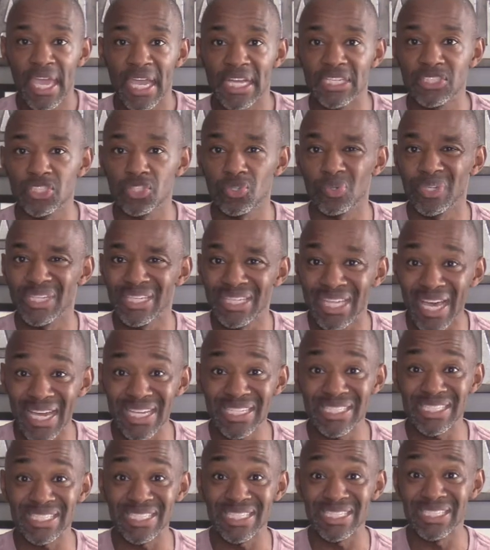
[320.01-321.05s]
And so
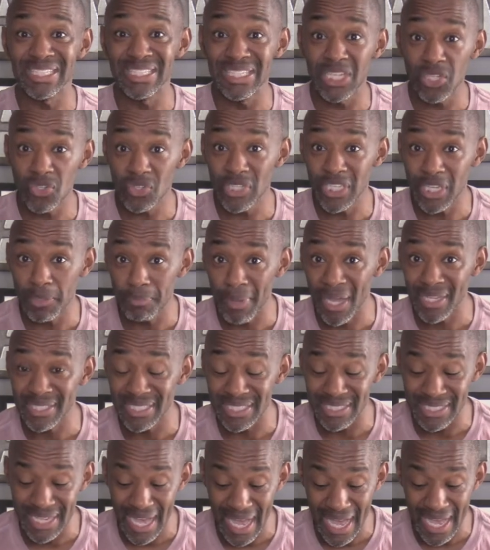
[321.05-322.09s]
Elisha is literally about
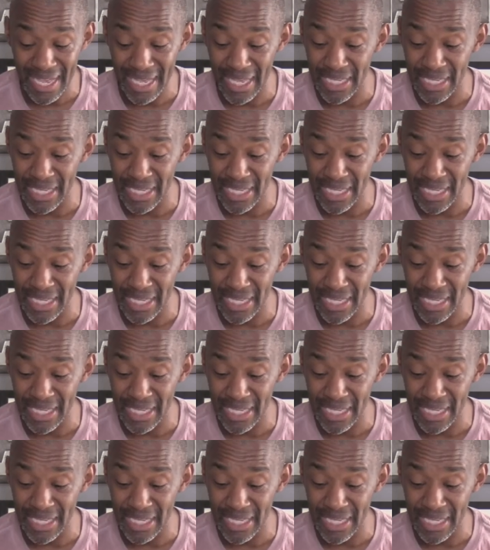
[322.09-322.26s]
to die,